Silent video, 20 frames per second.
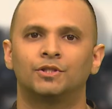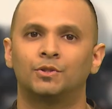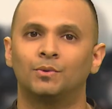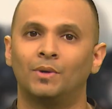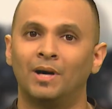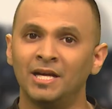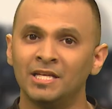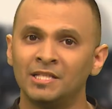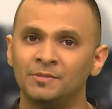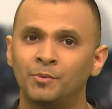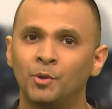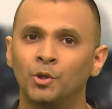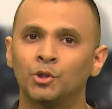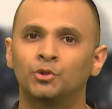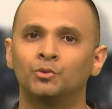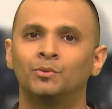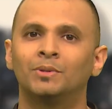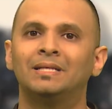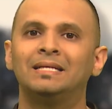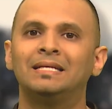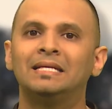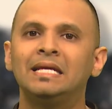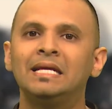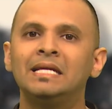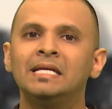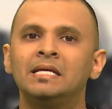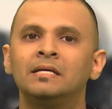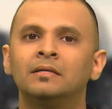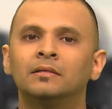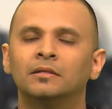So I spoke to a
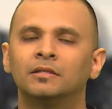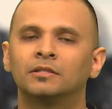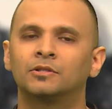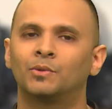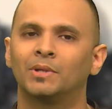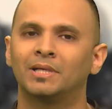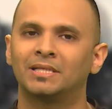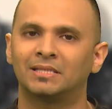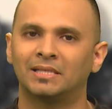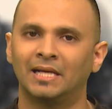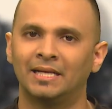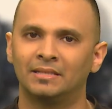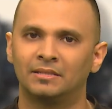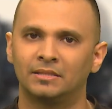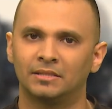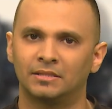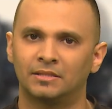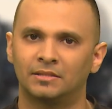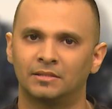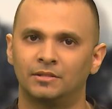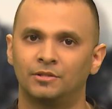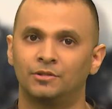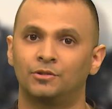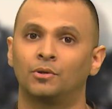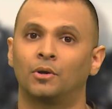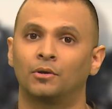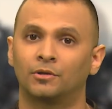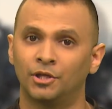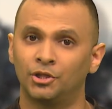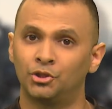leading earthquake scientist,
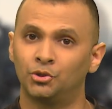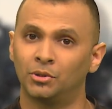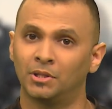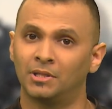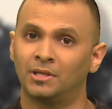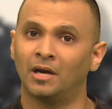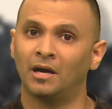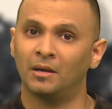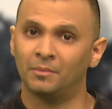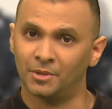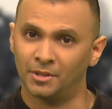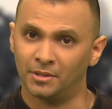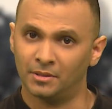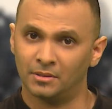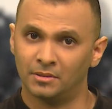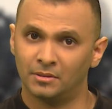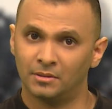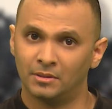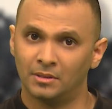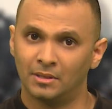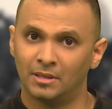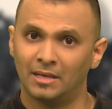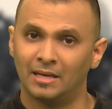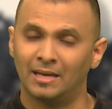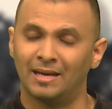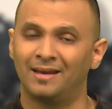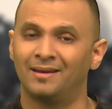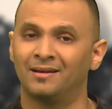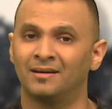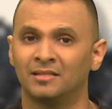Dr. Judith Hubbard
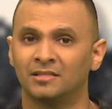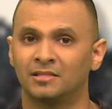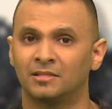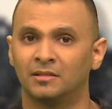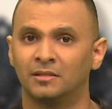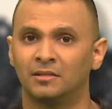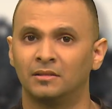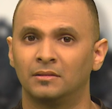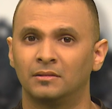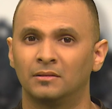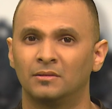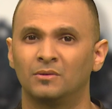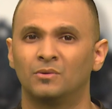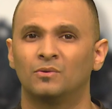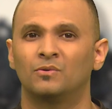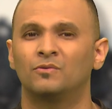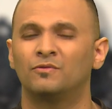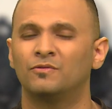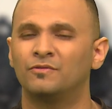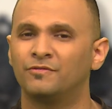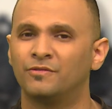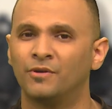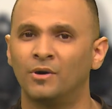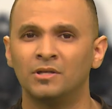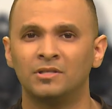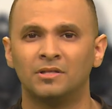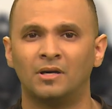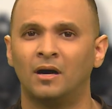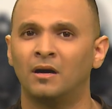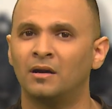and asked her,
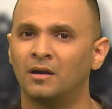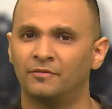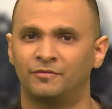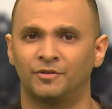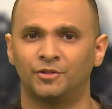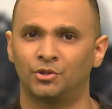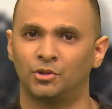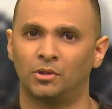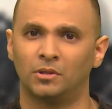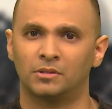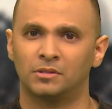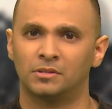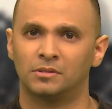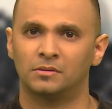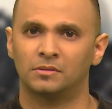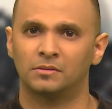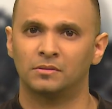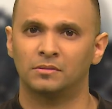What are aftershocks?